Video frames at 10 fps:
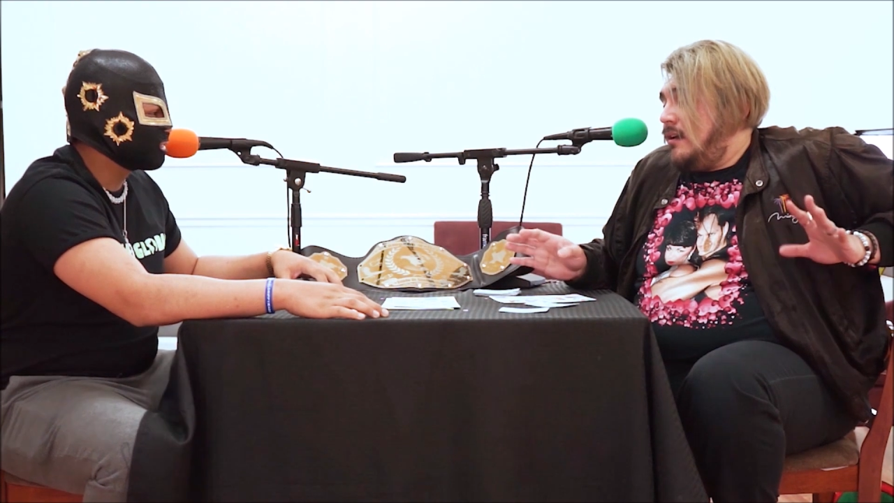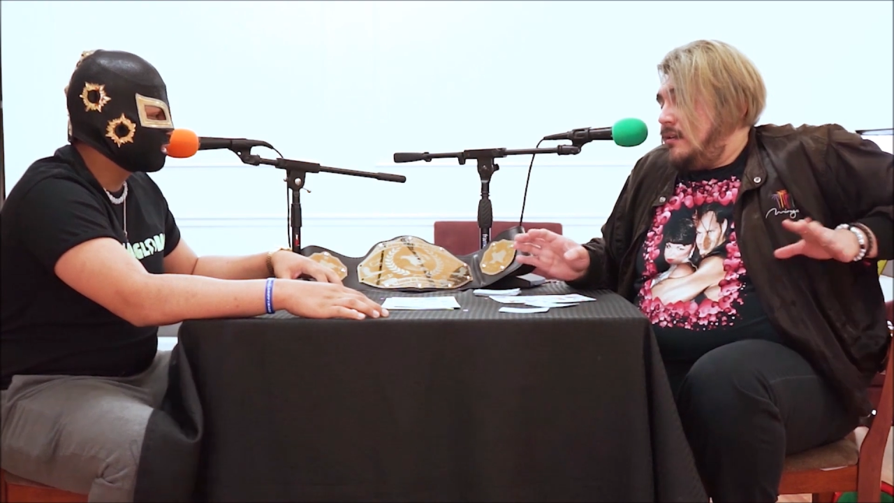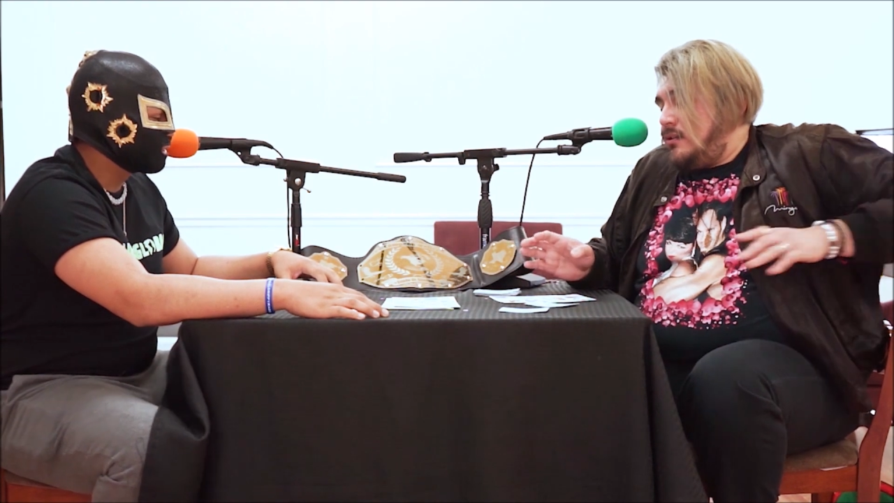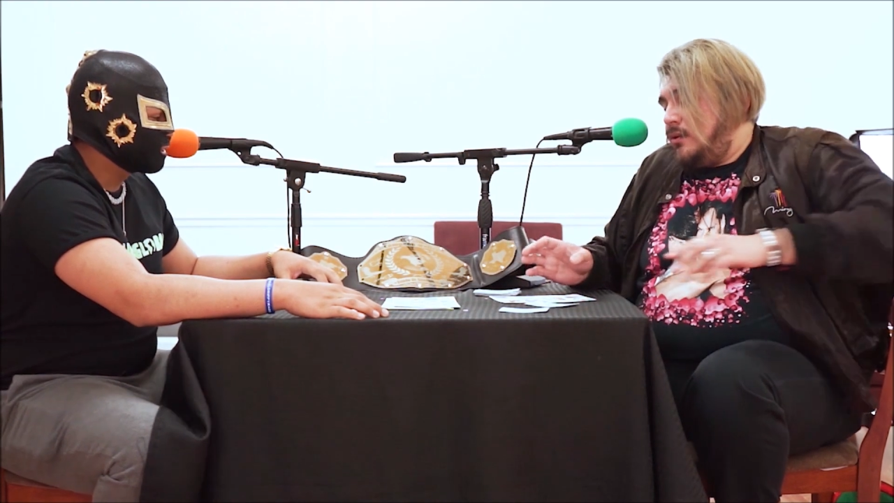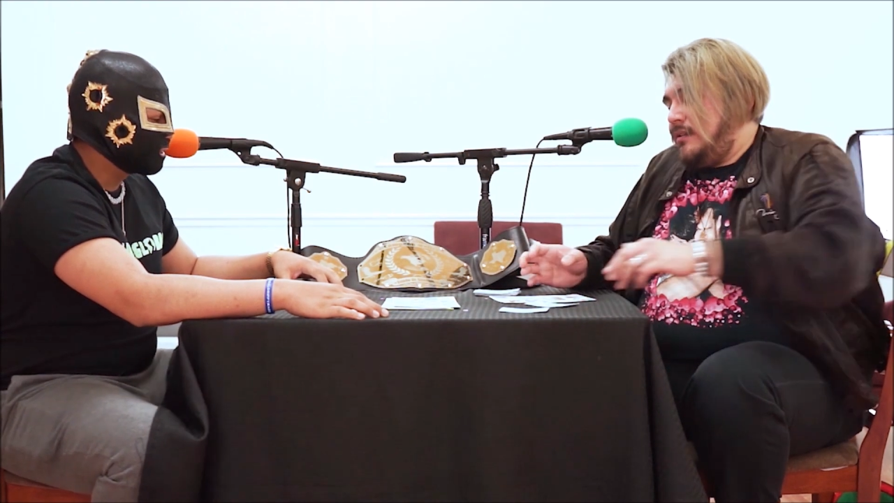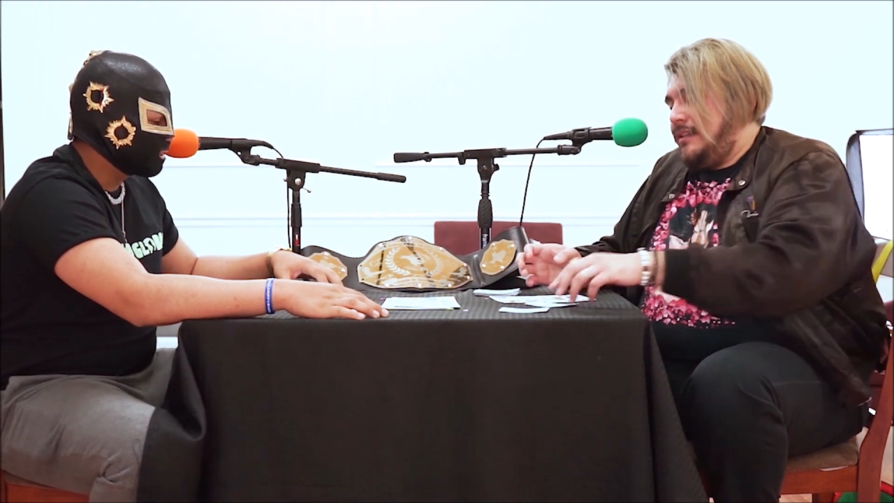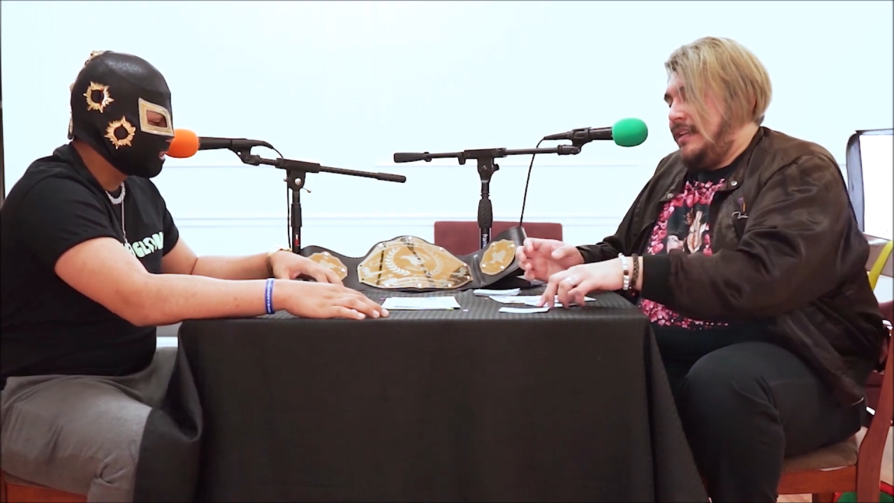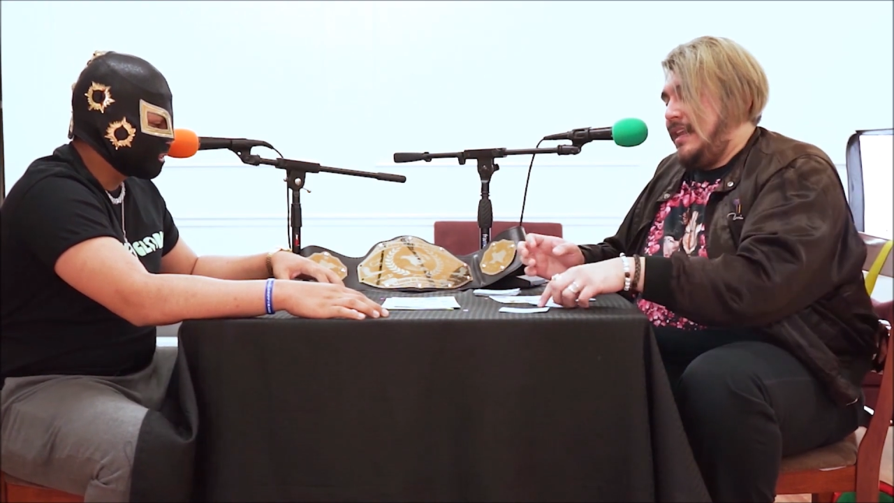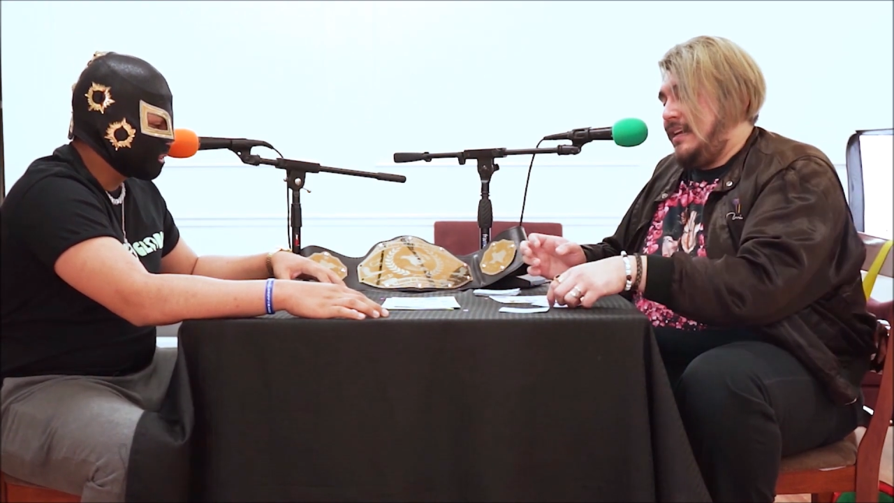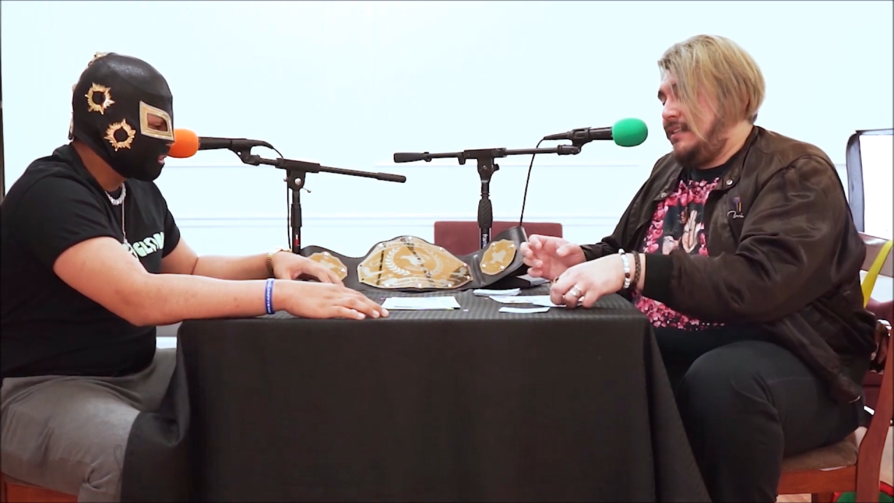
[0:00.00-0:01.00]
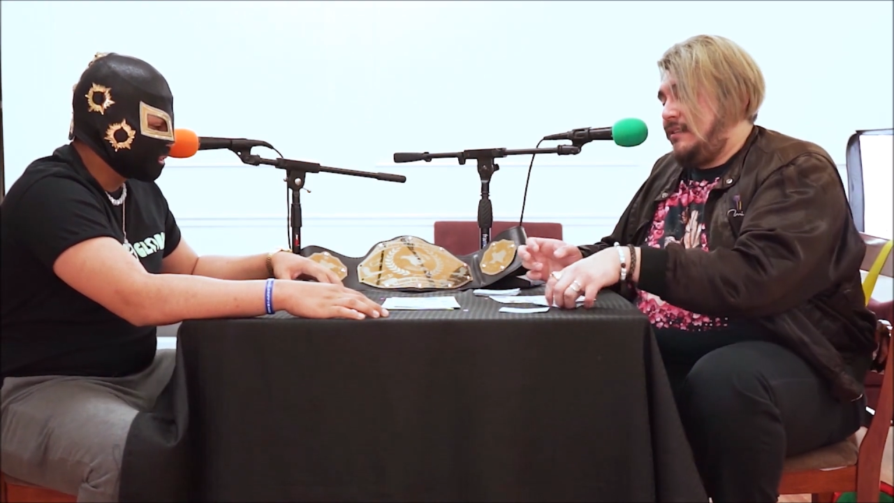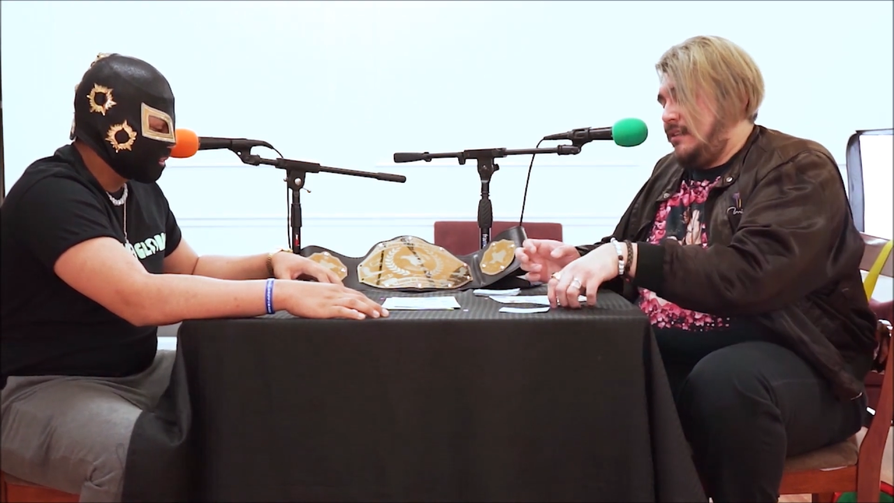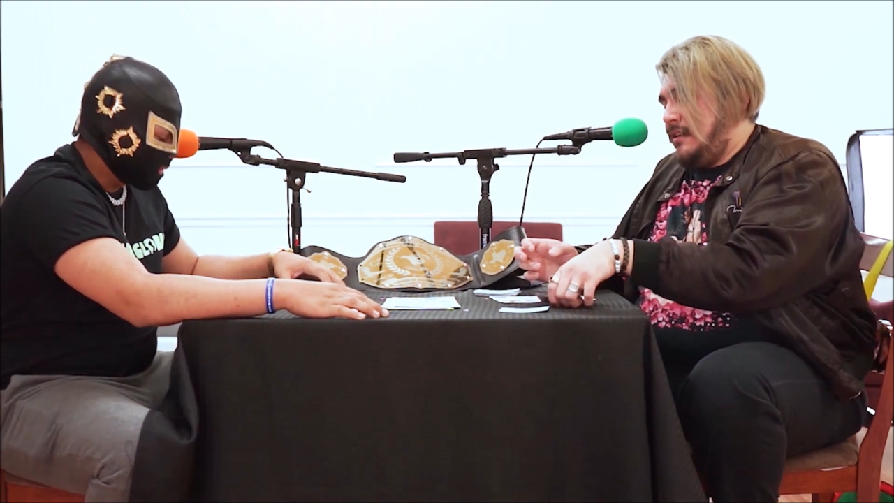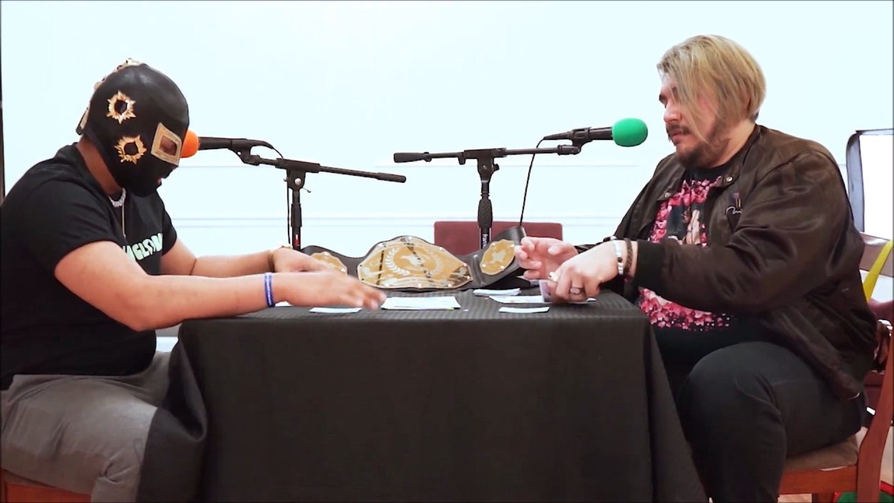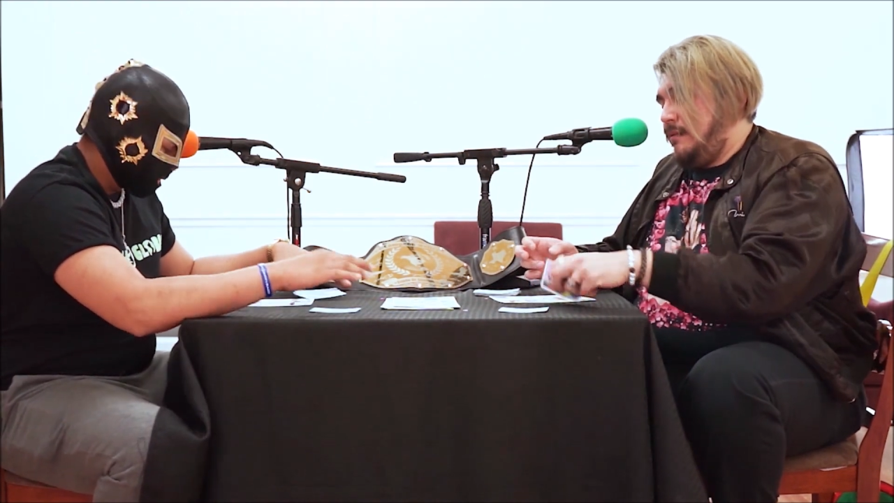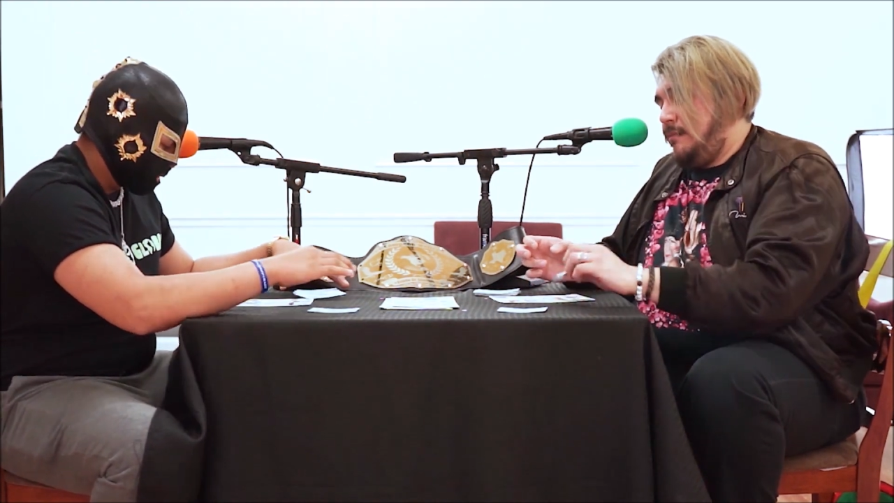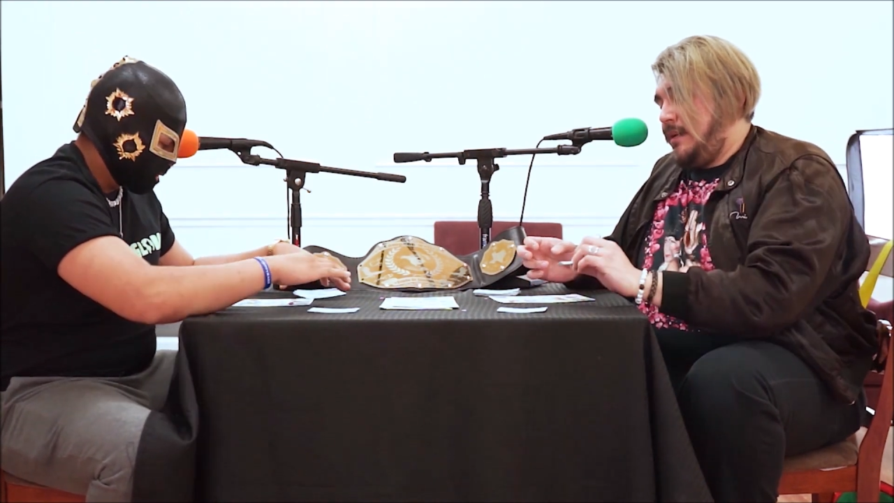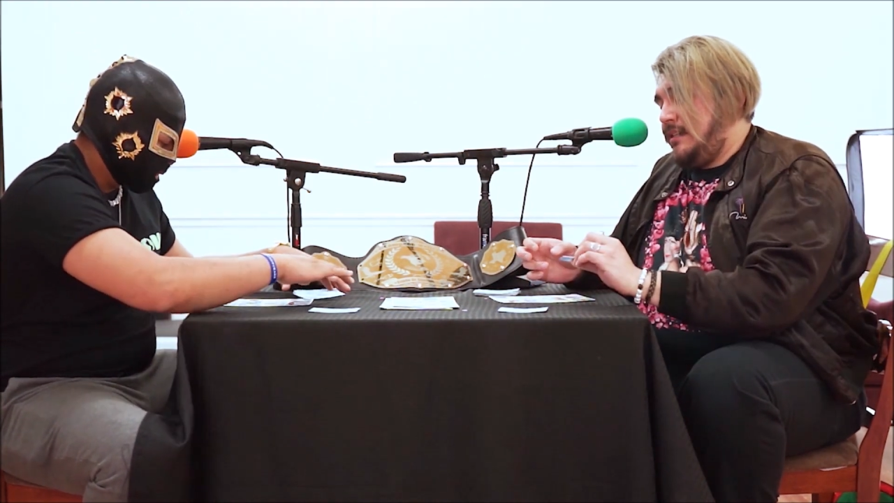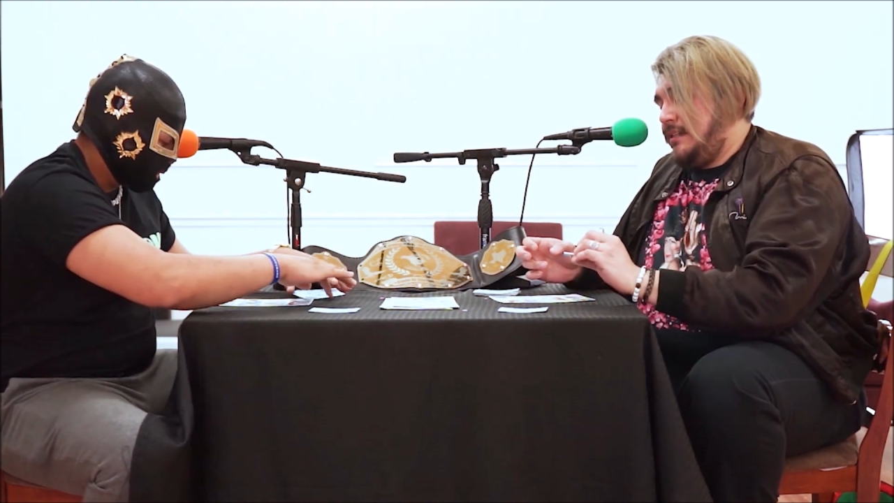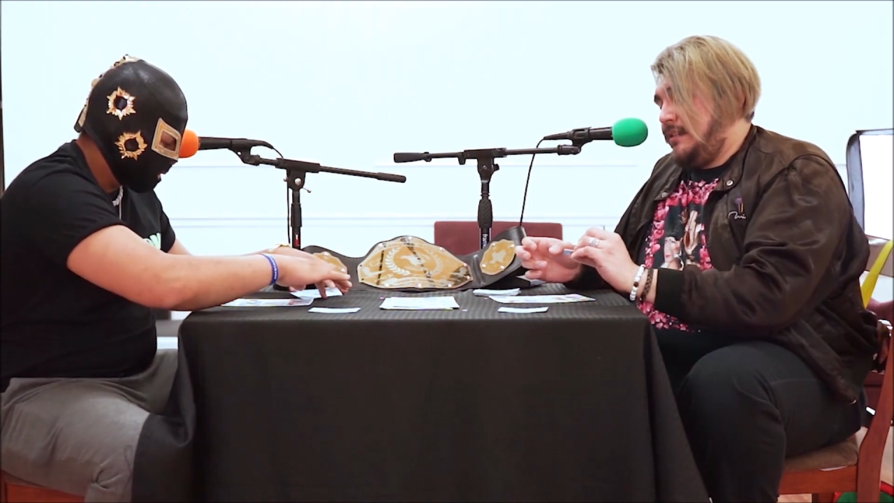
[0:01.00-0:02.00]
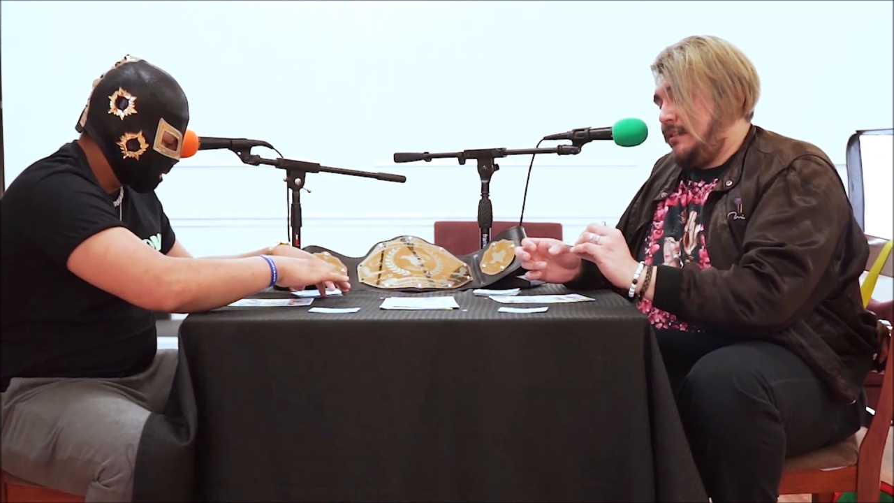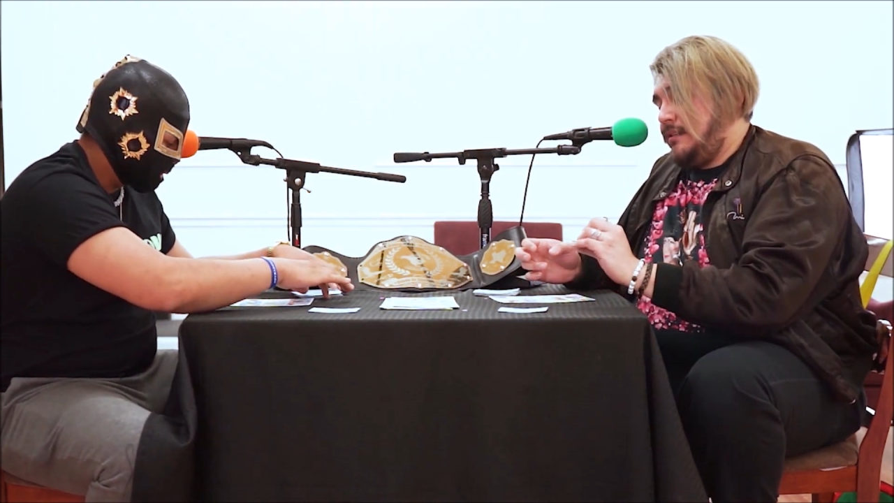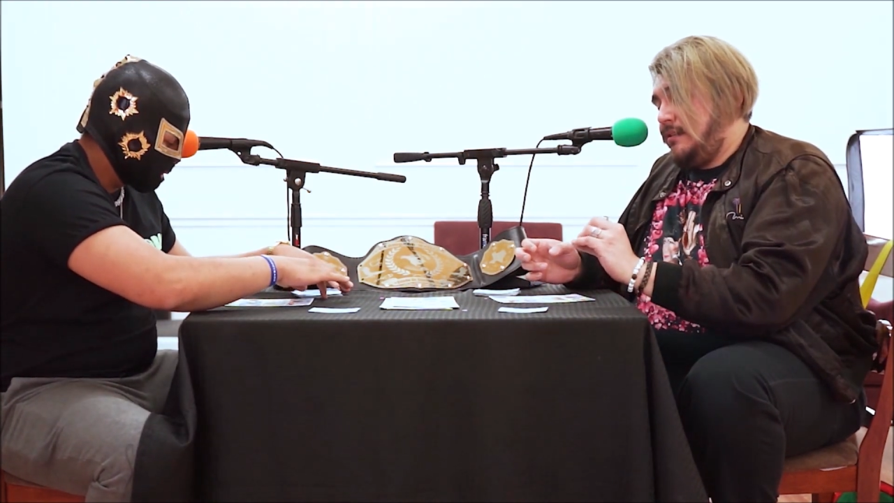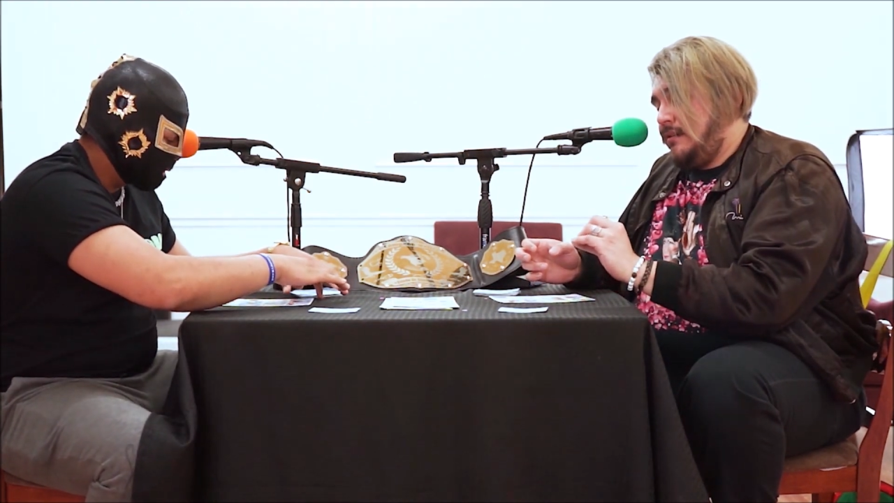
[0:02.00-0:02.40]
So the next son of a bitch is